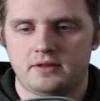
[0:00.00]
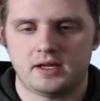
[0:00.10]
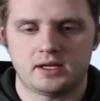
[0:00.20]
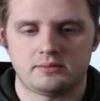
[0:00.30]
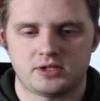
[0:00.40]

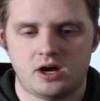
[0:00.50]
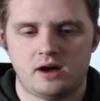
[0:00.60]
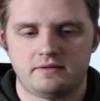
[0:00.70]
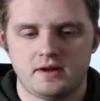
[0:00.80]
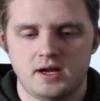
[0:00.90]
Everything
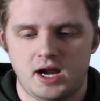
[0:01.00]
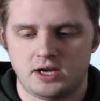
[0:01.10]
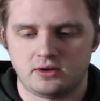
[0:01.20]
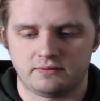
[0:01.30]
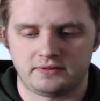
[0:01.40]
comes off,
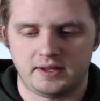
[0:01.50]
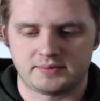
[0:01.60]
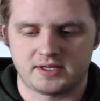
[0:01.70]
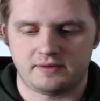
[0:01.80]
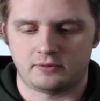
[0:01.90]
and you
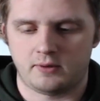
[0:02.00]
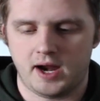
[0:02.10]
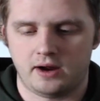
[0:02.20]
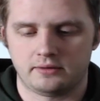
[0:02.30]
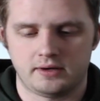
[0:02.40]
can flip
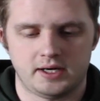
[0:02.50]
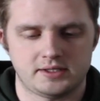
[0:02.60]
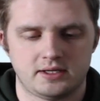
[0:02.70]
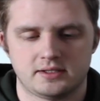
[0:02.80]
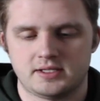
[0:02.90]
stuff
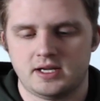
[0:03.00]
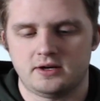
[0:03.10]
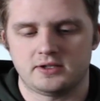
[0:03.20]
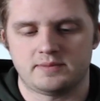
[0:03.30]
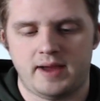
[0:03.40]
around. And as you can
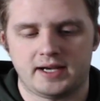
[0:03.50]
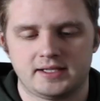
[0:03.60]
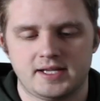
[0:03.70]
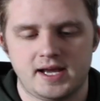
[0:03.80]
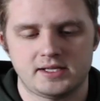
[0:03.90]
see here,
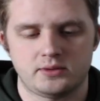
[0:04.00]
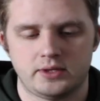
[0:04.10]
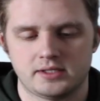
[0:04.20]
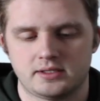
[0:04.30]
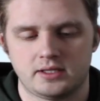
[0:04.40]
it's
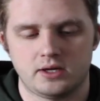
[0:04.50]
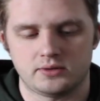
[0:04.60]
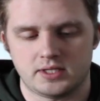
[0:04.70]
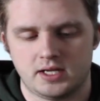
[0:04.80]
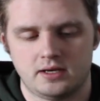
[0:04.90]
magnetized, so it
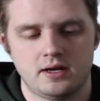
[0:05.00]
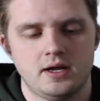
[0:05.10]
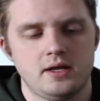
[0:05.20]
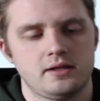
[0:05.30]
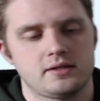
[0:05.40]
instantly goes
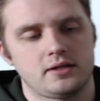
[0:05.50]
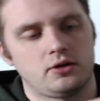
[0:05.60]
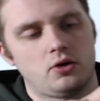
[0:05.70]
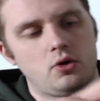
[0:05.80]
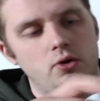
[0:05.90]
in.
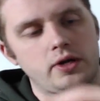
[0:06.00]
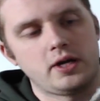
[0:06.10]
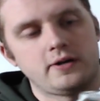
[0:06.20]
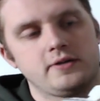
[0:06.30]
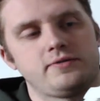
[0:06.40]
This little
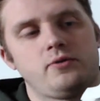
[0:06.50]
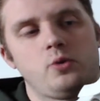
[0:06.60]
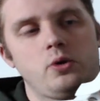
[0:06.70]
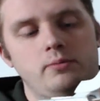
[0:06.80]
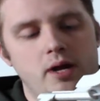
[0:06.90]
hole here
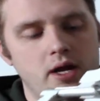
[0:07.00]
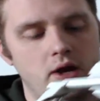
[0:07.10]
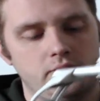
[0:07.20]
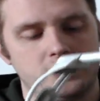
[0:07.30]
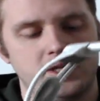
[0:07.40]
is for
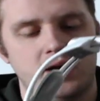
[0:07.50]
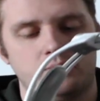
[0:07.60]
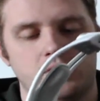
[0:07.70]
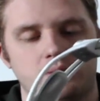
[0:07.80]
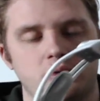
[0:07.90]
my other
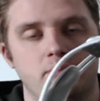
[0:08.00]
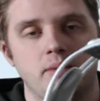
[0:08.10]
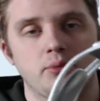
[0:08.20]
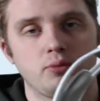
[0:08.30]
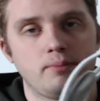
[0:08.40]
side where I
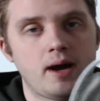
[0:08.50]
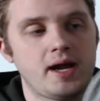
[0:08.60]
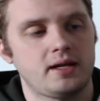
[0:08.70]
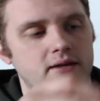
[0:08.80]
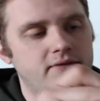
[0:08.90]
can put my
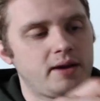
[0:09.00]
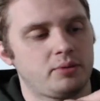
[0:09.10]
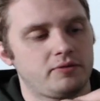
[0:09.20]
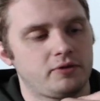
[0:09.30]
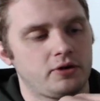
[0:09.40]
boom mic
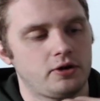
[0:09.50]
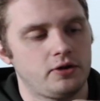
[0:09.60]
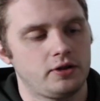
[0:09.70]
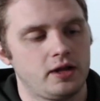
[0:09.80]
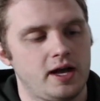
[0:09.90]
if I
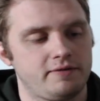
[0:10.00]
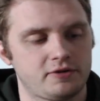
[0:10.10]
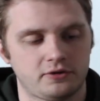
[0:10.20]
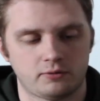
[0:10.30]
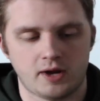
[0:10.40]
prefer it on the
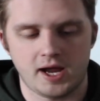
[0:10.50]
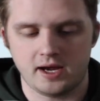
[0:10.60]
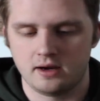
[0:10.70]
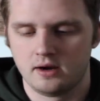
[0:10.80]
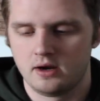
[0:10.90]
left or the
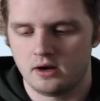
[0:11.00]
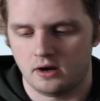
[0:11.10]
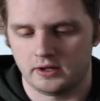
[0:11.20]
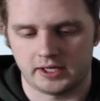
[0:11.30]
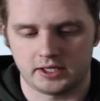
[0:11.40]
right.
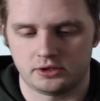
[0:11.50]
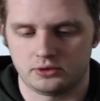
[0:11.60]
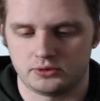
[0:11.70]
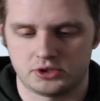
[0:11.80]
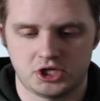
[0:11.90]
All
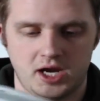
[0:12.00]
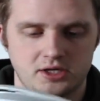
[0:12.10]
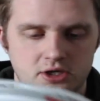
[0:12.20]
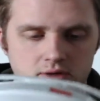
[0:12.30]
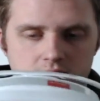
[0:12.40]
I got to do
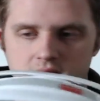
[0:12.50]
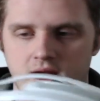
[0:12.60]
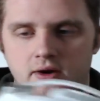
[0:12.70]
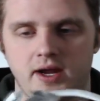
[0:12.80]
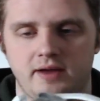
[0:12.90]
is change
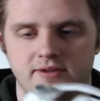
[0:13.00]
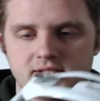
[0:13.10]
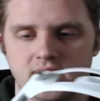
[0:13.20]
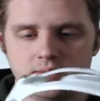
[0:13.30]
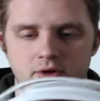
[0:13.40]
it. Right now
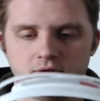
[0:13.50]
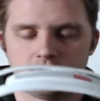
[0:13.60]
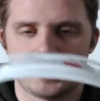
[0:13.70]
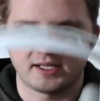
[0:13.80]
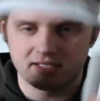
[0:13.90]
I have it set
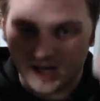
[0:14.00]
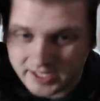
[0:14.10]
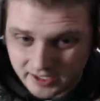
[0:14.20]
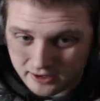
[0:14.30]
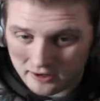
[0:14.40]
up on the
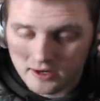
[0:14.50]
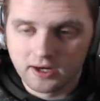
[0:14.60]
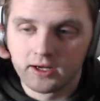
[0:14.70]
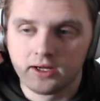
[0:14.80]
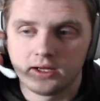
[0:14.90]
right side
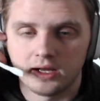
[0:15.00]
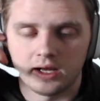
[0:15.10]
here.